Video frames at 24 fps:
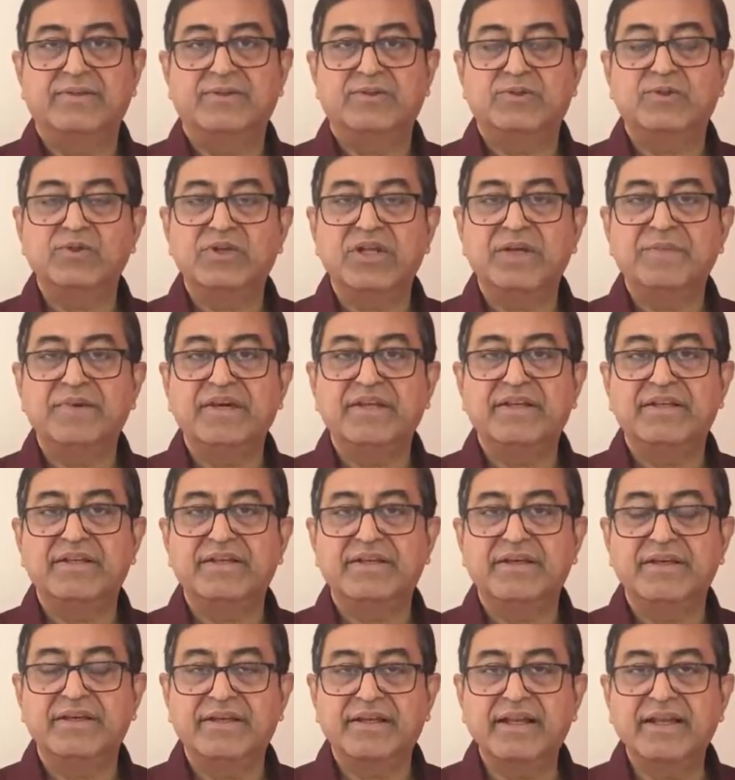to
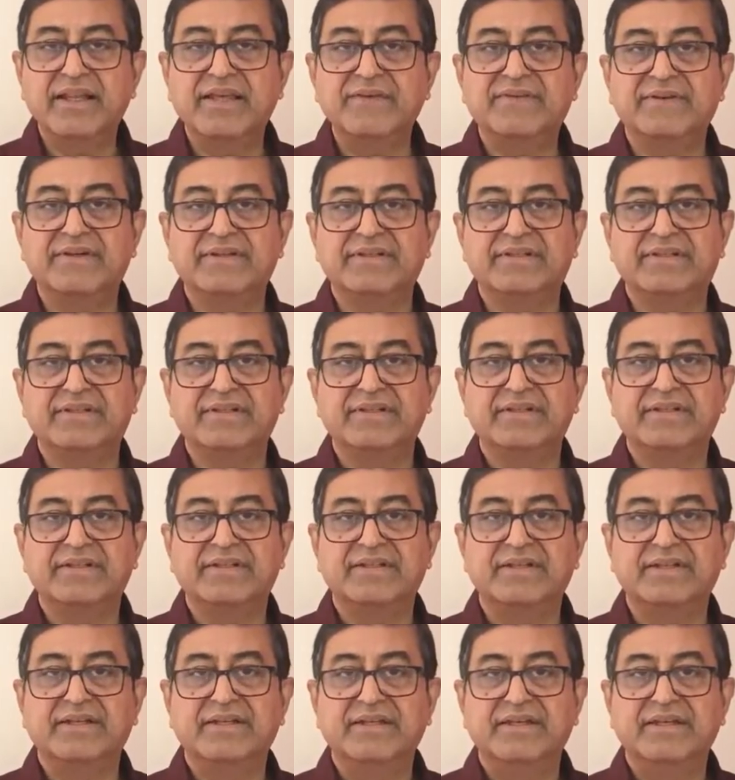remain relevant
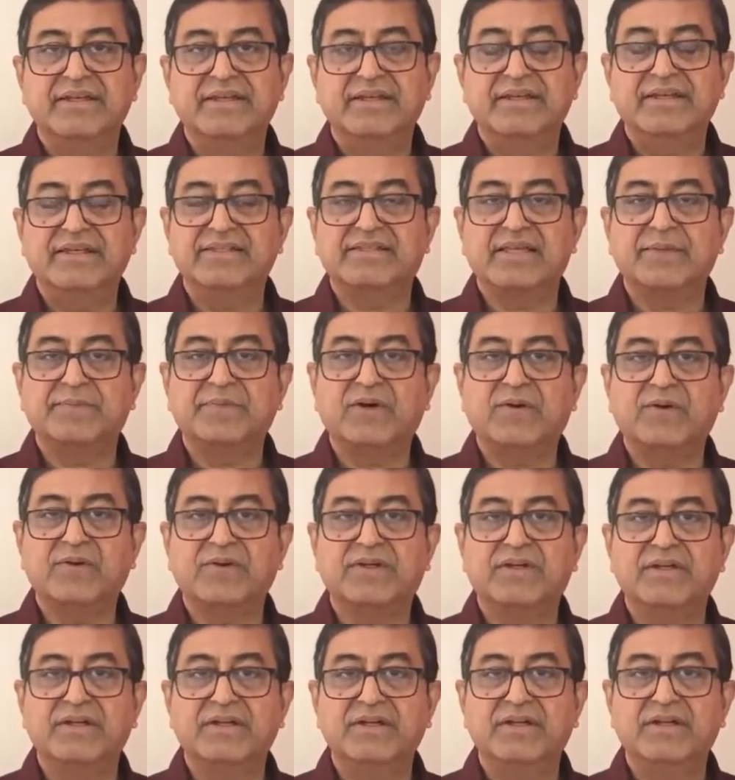is about
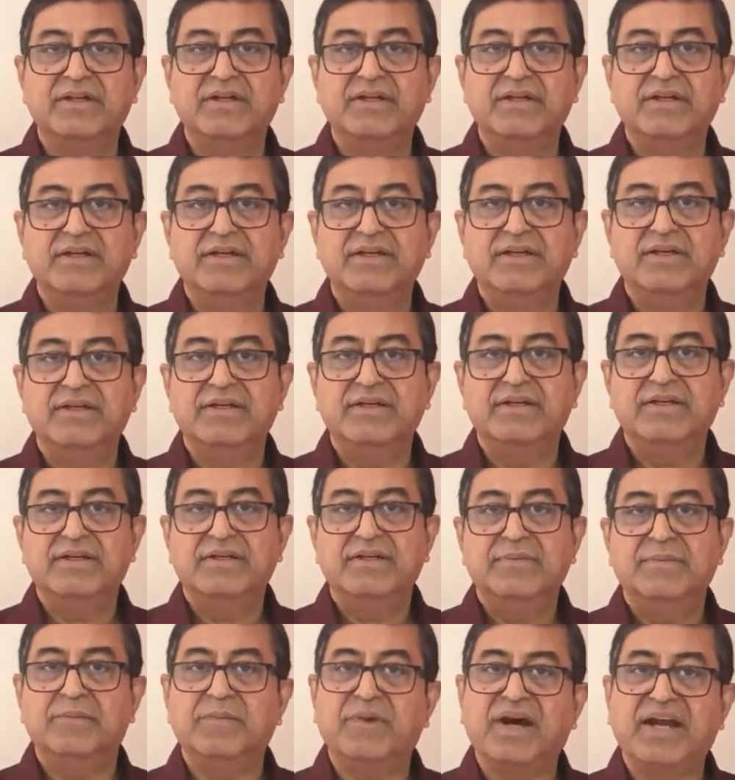
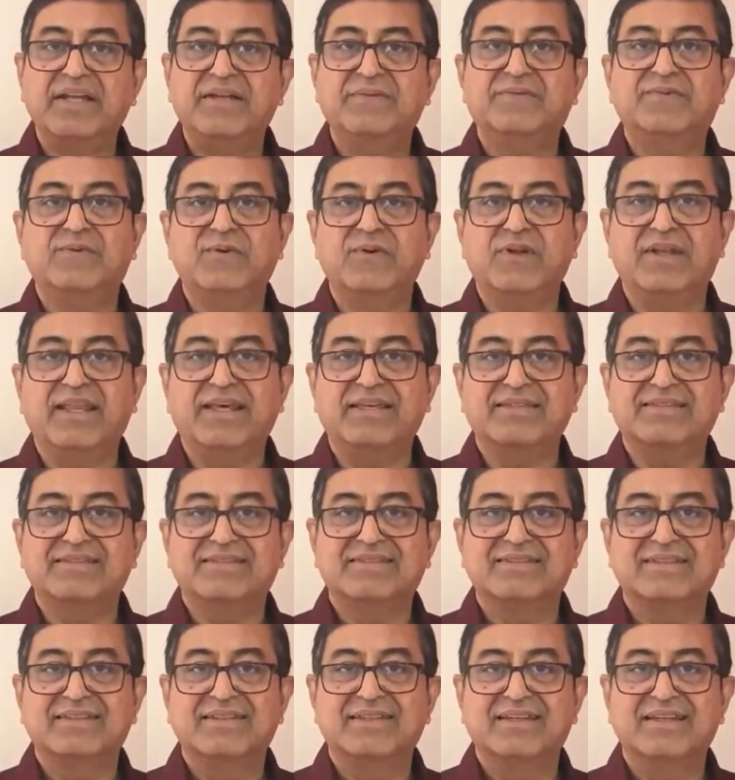mindfulness.